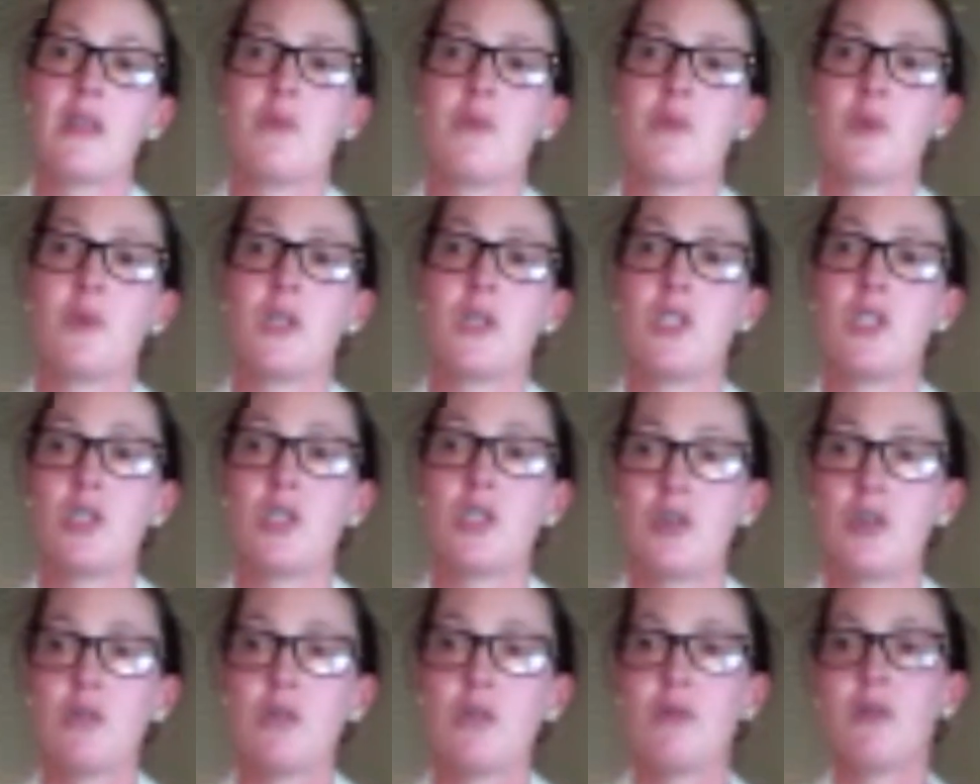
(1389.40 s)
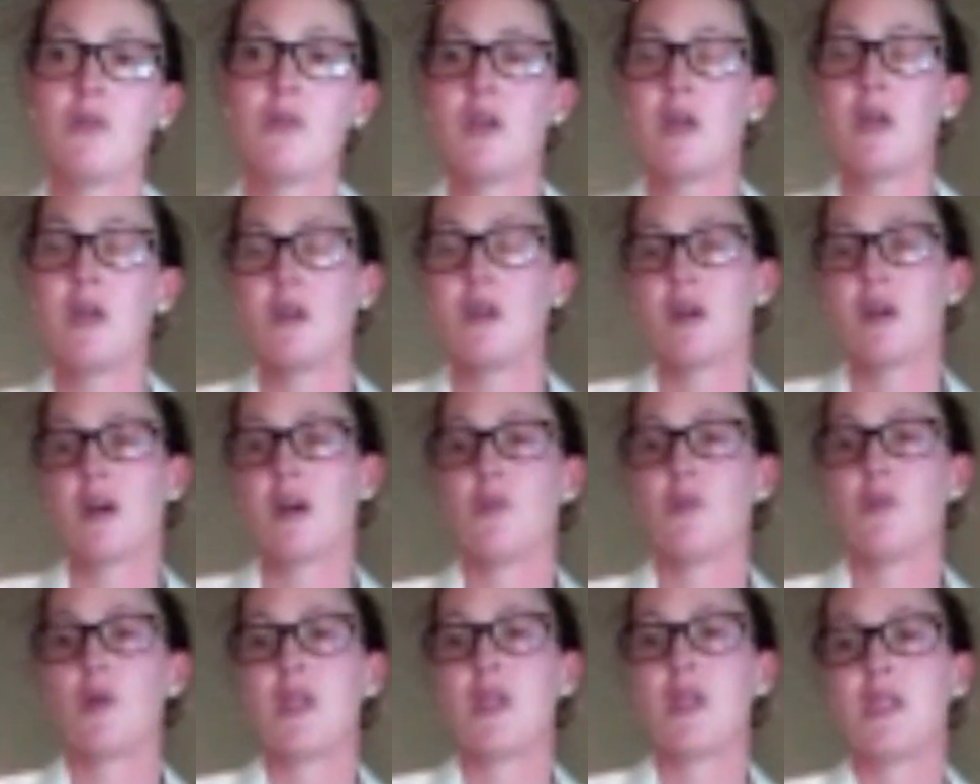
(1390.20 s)
than we do,
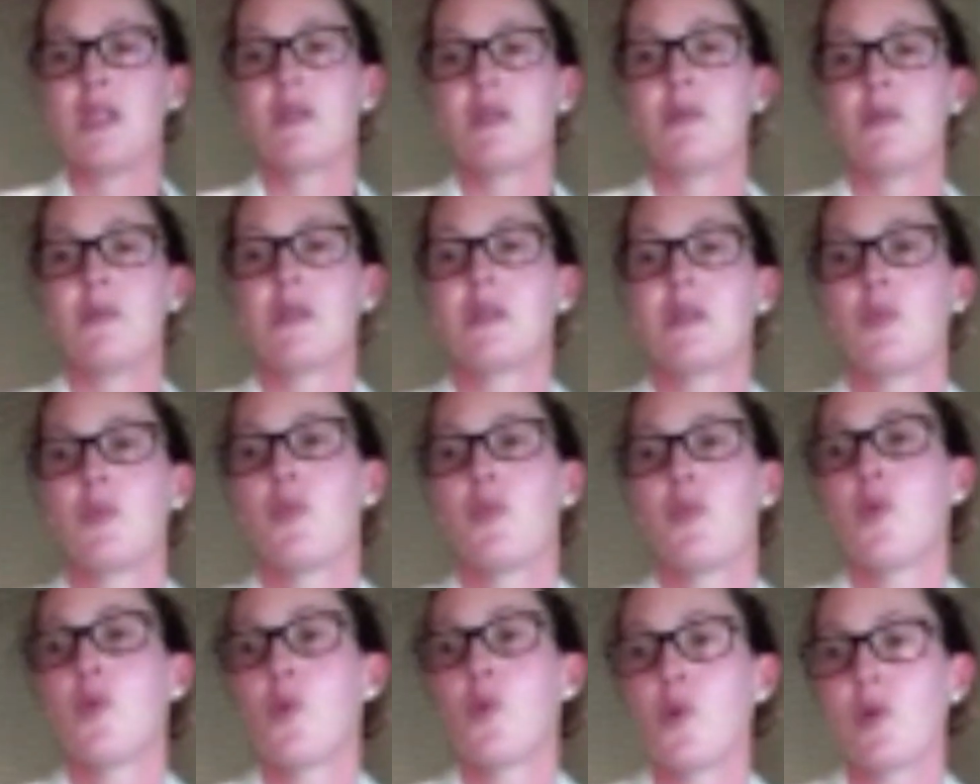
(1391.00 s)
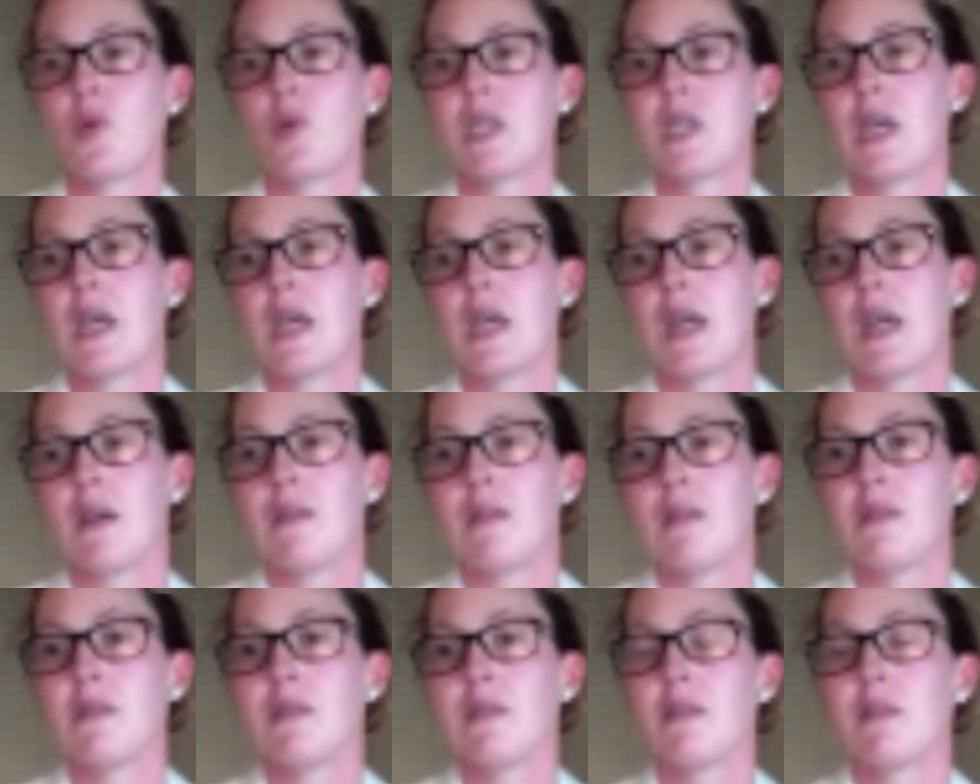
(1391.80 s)
and we need to be
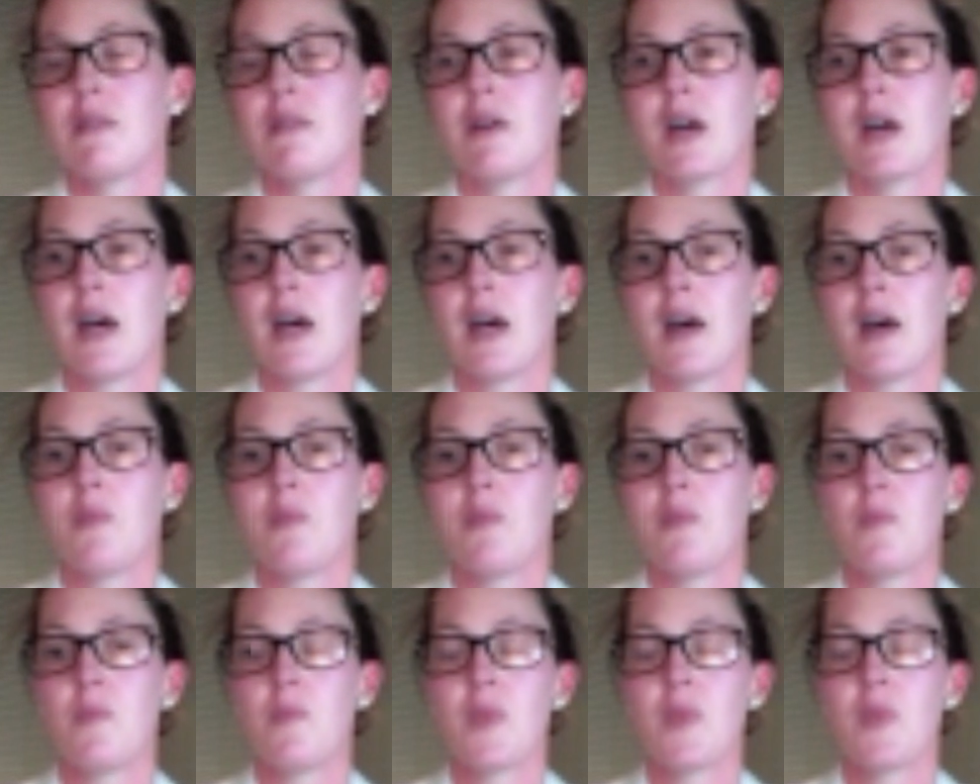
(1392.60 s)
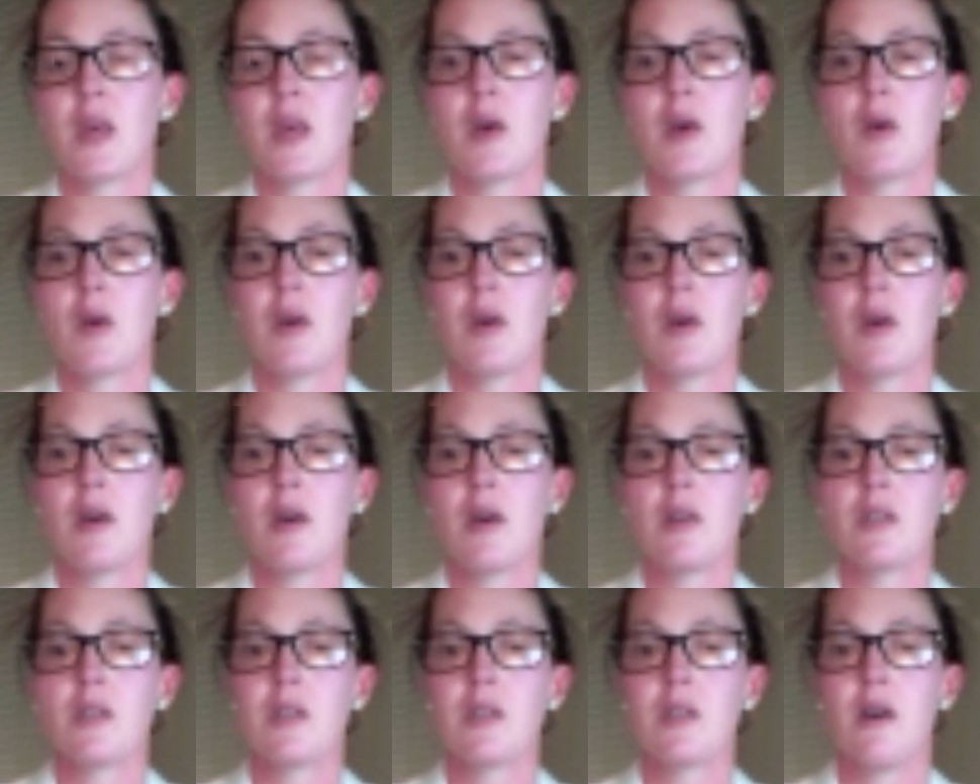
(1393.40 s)
supporting
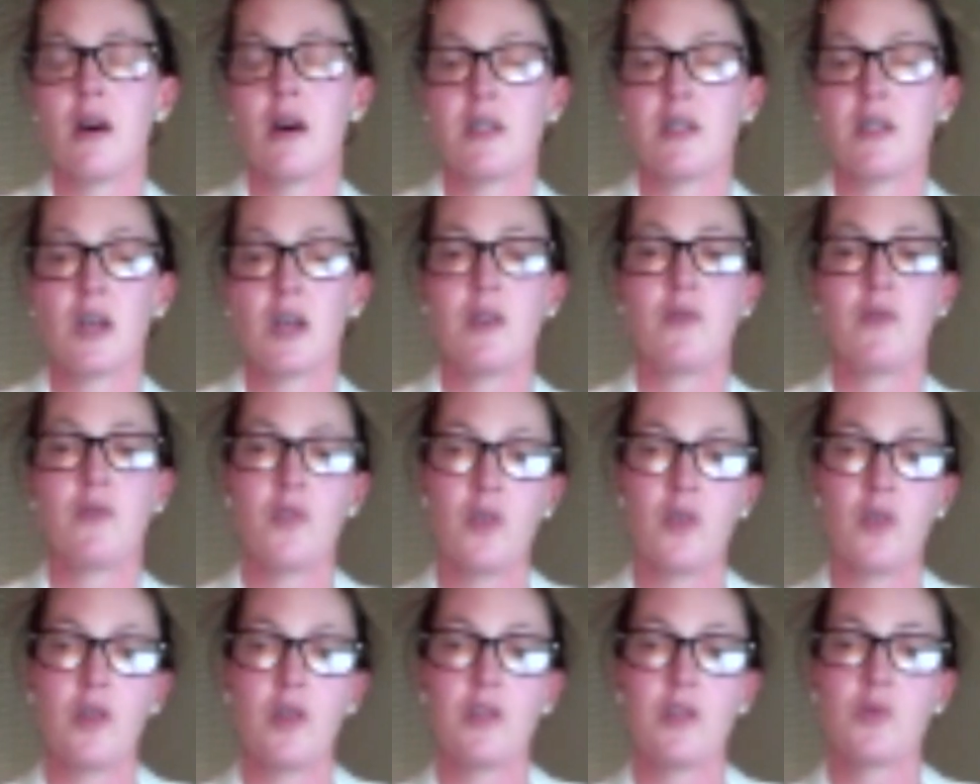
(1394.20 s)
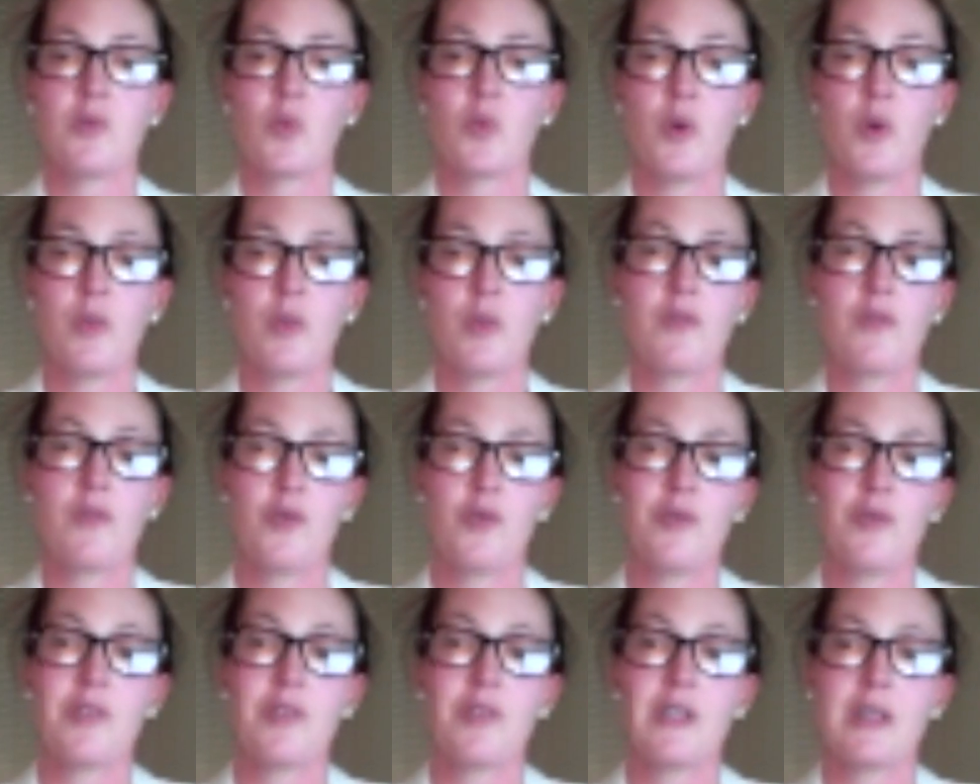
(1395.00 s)
our diverse
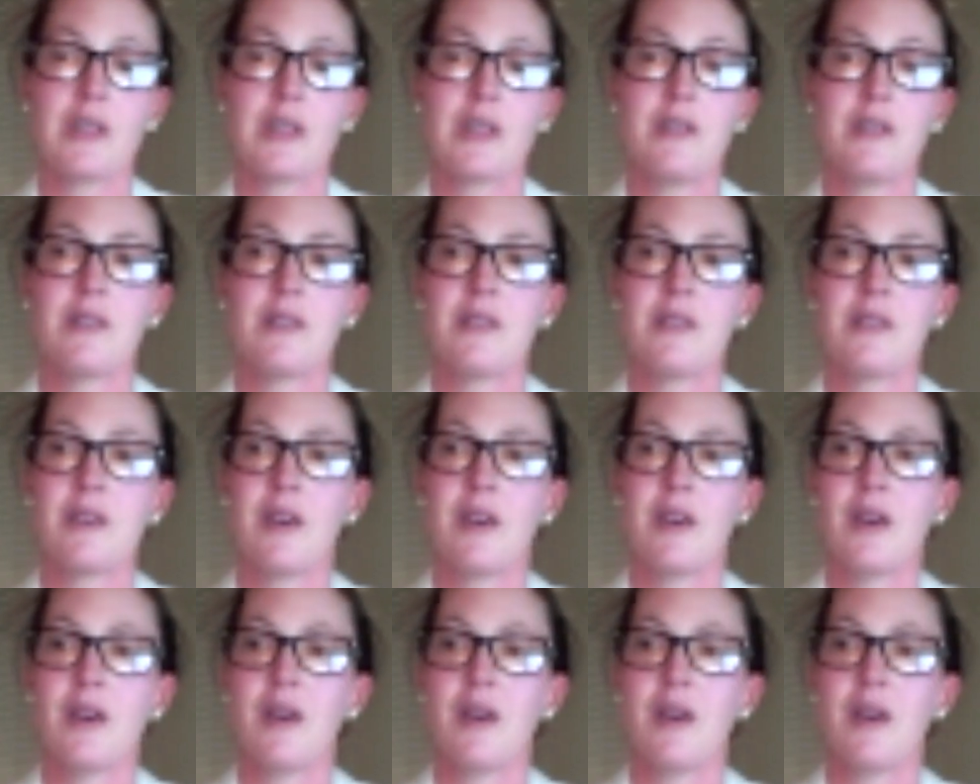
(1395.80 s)
workforces